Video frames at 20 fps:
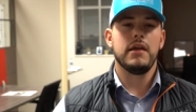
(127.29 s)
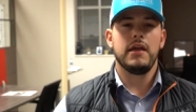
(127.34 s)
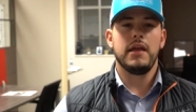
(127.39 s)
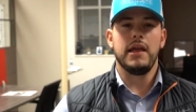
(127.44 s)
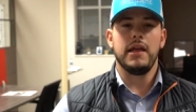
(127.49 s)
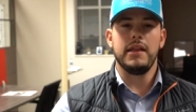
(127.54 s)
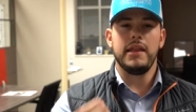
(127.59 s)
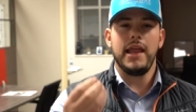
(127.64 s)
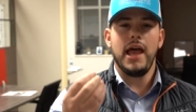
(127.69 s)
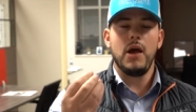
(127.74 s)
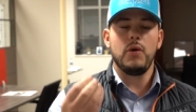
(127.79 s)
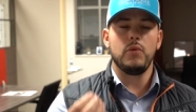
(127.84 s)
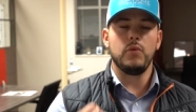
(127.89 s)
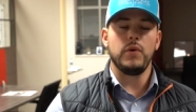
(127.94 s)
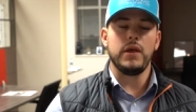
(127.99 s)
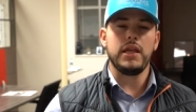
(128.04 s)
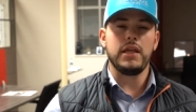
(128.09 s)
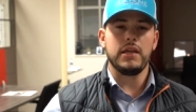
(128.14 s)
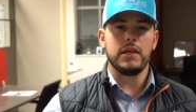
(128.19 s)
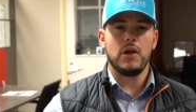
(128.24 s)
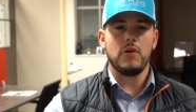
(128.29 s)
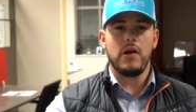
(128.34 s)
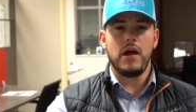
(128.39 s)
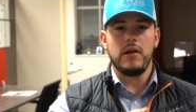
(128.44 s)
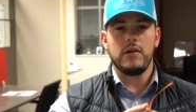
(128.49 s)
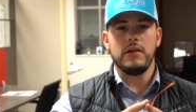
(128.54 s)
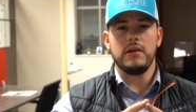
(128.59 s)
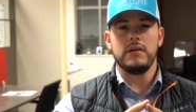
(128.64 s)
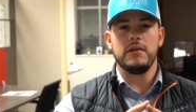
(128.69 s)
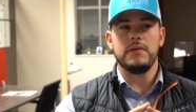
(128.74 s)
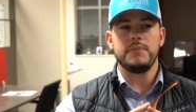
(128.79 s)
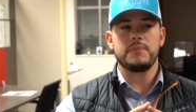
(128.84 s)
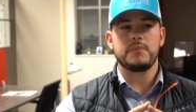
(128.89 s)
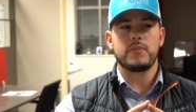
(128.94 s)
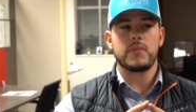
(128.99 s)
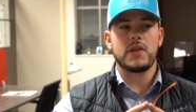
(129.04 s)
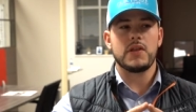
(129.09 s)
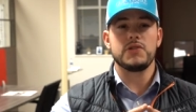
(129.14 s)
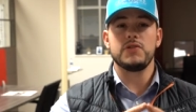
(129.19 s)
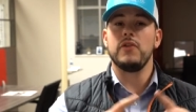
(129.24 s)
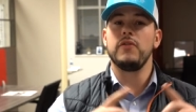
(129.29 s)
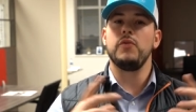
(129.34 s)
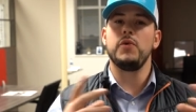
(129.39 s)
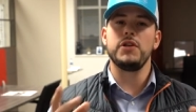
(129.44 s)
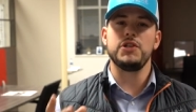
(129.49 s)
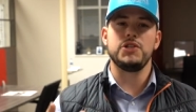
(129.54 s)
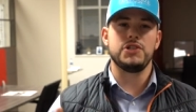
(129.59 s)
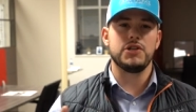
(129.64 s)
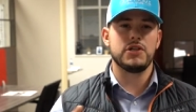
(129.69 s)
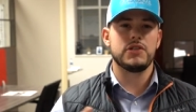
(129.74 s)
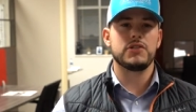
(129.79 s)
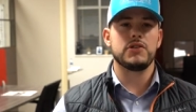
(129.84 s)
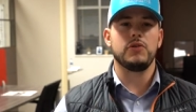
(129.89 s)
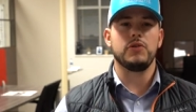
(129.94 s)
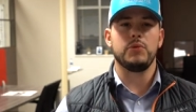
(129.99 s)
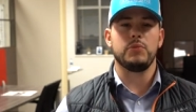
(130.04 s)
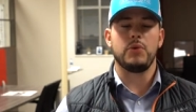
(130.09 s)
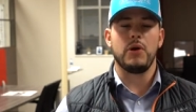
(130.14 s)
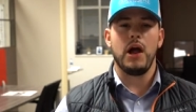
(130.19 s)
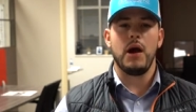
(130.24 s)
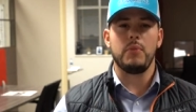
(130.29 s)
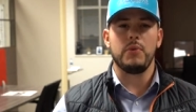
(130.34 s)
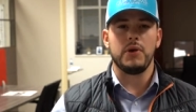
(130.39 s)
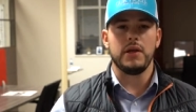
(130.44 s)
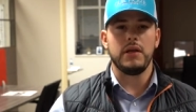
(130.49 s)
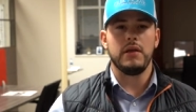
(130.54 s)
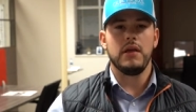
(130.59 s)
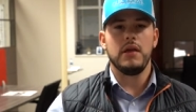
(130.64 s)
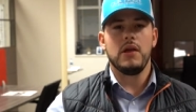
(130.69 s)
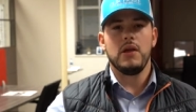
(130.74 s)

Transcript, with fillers: and that we can go out and so if we just sold a property,